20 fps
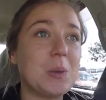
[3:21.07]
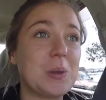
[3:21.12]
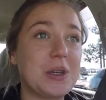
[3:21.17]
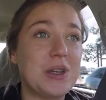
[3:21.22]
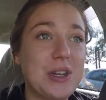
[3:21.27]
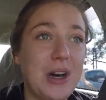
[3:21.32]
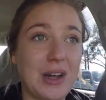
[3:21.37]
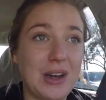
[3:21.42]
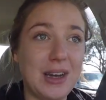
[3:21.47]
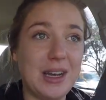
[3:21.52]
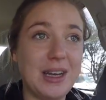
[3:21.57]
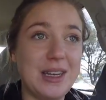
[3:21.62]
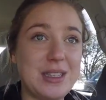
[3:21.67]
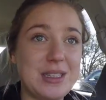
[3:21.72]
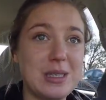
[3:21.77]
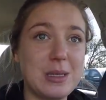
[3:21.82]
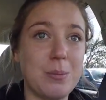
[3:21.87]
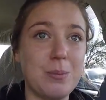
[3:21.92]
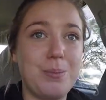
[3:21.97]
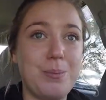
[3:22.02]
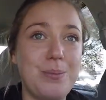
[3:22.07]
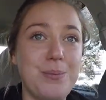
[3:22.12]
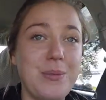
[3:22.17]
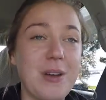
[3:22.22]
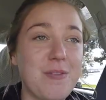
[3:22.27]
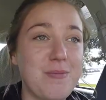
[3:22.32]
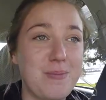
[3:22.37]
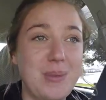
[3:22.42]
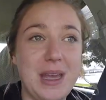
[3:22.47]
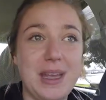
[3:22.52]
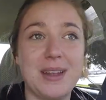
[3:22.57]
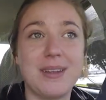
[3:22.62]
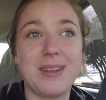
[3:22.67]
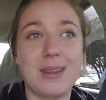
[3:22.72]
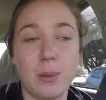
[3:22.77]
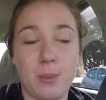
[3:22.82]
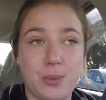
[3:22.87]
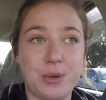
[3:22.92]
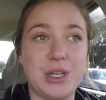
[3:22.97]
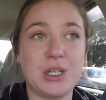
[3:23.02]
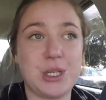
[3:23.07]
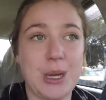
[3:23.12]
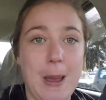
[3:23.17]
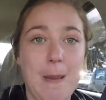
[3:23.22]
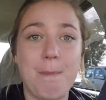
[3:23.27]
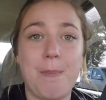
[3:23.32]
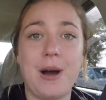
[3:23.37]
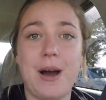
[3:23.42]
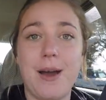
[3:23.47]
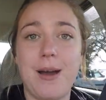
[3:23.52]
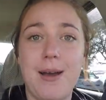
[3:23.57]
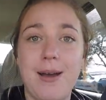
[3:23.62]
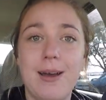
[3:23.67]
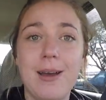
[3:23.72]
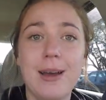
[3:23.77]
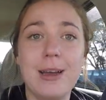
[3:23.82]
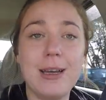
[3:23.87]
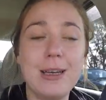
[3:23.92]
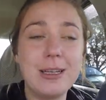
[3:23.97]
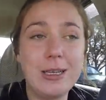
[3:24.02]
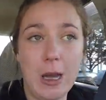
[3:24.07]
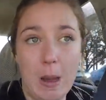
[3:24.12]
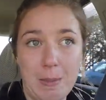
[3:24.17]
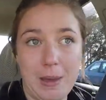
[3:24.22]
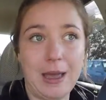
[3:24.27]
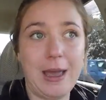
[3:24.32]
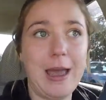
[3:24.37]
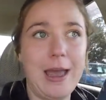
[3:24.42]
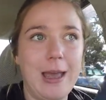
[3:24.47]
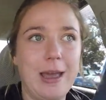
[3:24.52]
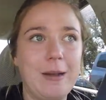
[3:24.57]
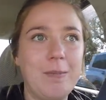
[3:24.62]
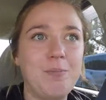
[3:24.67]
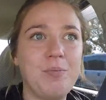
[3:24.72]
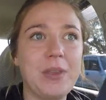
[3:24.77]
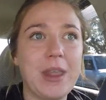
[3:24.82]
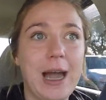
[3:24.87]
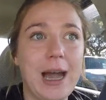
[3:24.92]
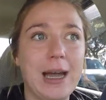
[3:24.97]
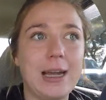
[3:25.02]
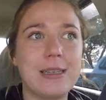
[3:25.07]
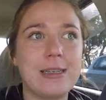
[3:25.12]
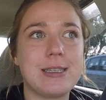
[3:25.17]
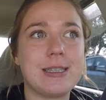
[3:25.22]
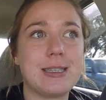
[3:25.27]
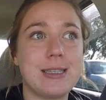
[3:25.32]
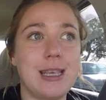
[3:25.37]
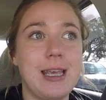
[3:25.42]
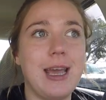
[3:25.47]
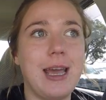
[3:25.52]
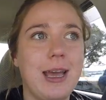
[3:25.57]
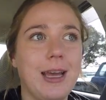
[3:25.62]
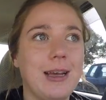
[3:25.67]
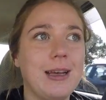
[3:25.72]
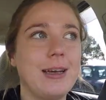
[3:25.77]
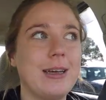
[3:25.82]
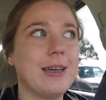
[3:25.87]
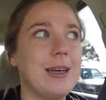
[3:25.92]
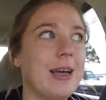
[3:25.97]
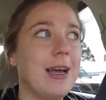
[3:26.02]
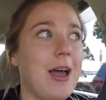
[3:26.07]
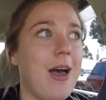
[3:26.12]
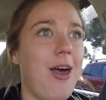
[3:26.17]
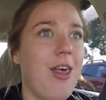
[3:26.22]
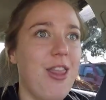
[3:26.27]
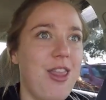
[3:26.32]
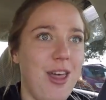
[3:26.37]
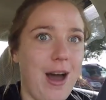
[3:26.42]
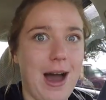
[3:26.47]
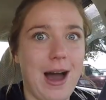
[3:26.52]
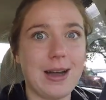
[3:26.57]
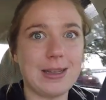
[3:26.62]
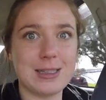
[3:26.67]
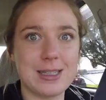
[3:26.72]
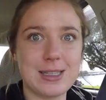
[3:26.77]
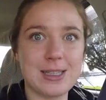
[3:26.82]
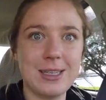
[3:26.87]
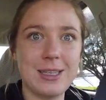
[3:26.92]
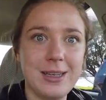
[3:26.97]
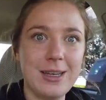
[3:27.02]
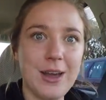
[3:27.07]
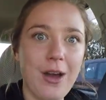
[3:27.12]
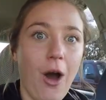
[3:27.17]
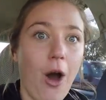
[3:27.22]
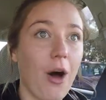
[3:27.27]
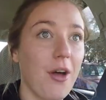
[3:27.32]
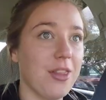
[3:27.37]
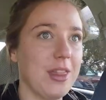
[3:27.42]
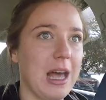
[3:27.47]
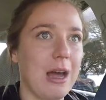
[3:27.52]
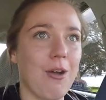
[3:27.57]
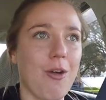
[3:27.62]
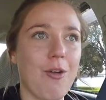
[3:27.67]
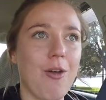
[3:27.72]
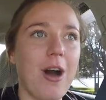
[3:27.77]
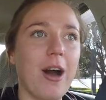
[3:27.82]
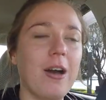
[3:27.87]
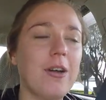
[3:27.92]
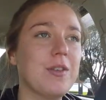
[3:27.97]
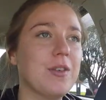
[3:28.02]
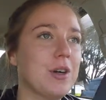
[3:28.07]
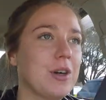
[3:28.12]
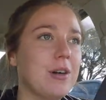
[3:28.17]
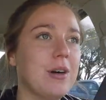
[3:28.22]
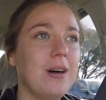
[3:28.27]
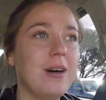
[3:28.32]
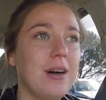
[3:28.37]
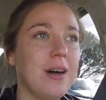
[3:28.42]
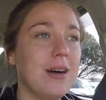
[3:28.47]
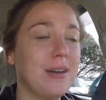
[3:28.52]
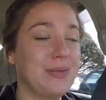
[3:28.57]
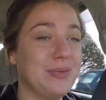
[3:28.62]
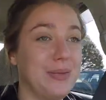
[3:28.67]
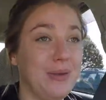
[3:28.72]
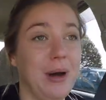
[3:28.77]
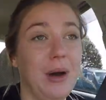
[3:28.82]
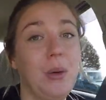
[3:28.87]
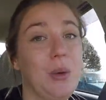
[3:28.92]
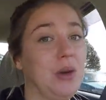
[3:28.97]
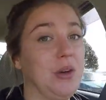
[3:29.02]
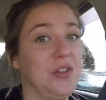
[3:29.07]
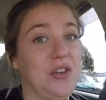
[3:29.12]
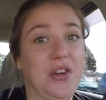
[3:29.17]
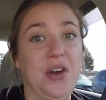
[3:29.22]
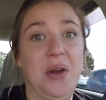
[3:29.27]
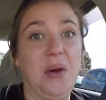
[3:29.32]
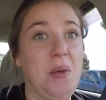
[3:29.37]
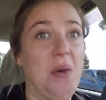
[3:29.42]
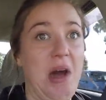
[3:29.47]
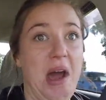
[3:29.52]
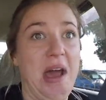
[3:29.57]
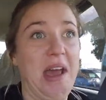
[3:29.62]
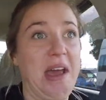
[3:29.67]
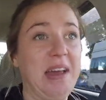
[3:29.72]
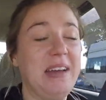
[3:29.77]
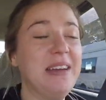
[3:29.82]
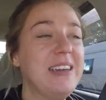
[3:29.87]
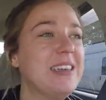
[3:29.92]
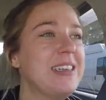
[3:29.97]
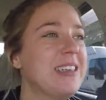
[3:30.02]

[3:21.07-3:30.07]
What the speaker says: Would not like to have been the British Empire coming in and seeing that on their arrival. I would have run away.